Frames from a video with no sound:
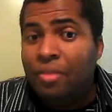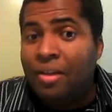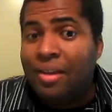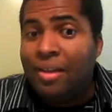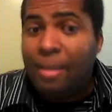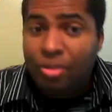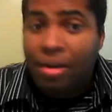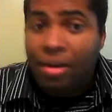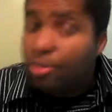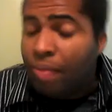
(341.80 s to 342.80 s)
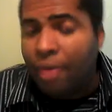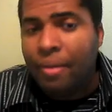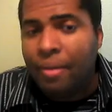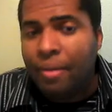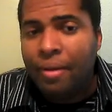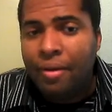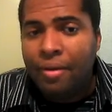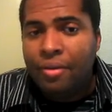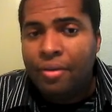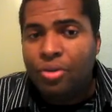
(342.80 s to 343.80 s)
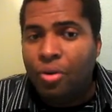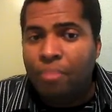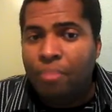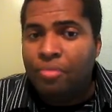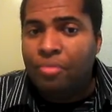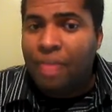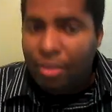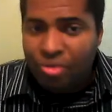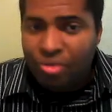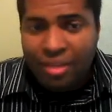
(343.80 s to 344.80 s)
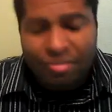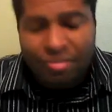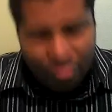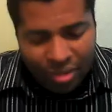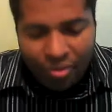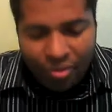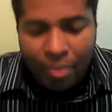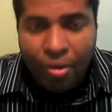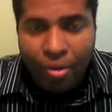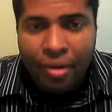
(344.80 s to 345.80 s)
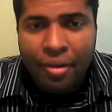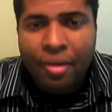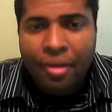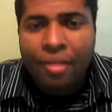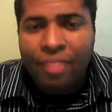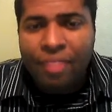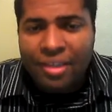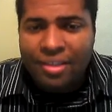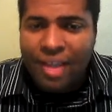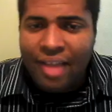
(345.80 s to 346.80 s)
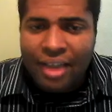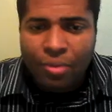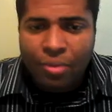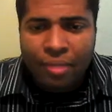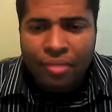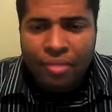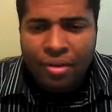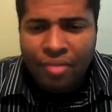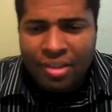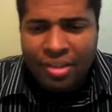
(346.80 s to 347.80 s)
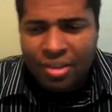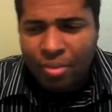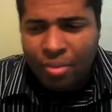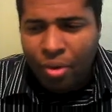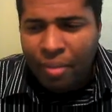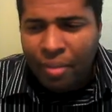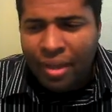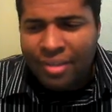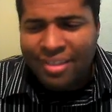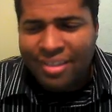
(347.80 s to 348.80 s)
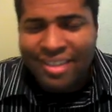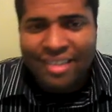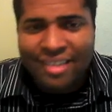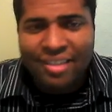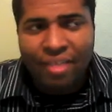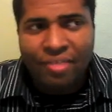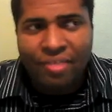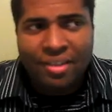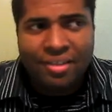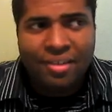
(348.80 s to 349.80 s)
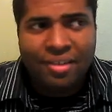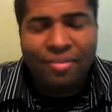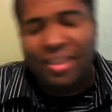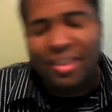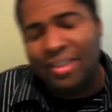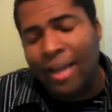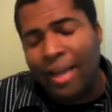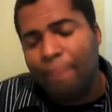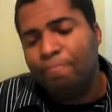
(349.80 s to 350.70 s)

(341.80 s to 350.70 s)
chemistry comes from alchemy. So chemistry definitely important. Physics is the last one. Physics is important because, in a sense, think of physics like,